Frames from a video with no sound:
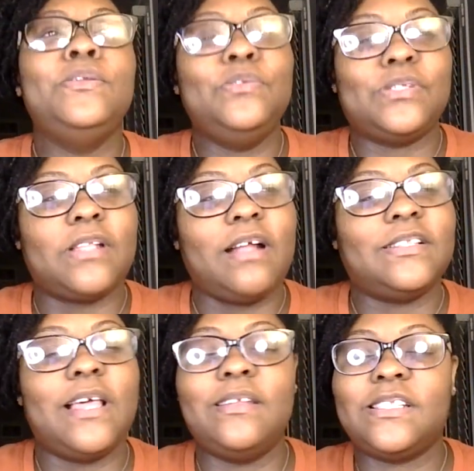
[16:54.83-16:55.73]
you start
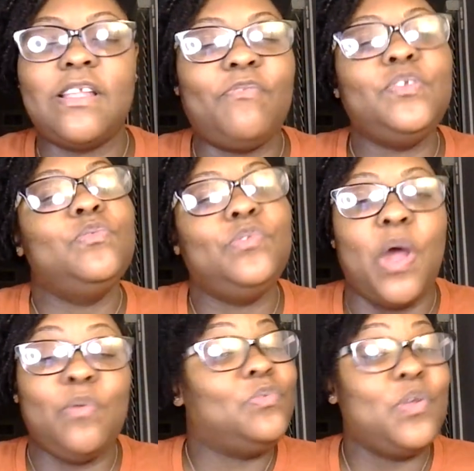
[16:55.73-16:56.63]
telling stuff you
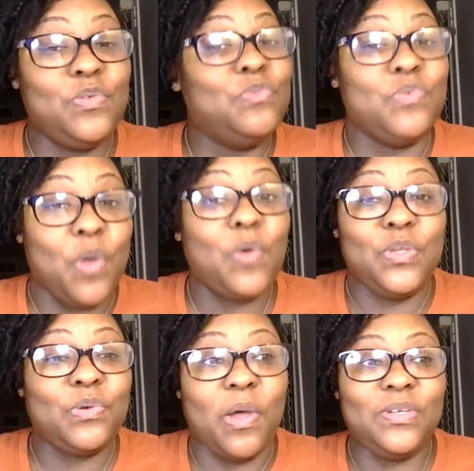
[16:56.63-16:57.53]
don't know,
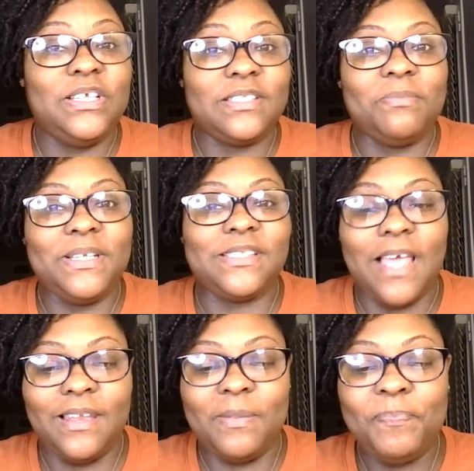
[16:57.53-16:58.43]
you don't need to be
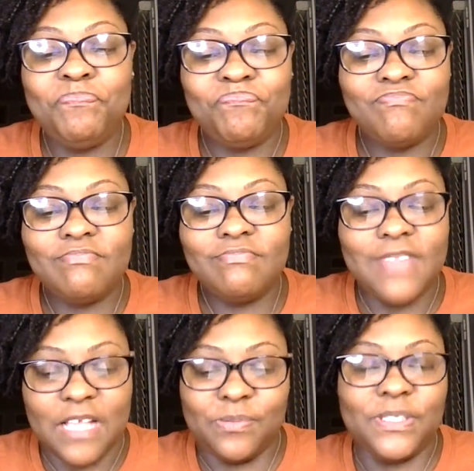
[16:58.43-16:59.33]
telling?
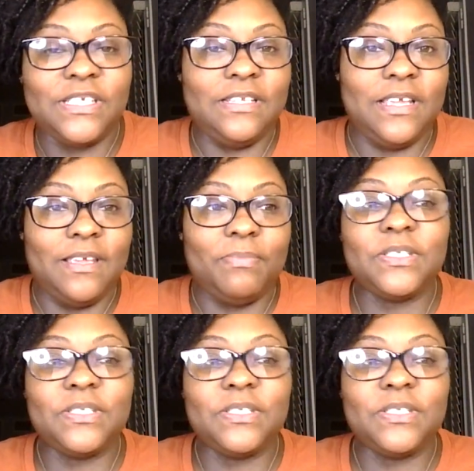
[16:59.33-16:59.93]
That's what she did.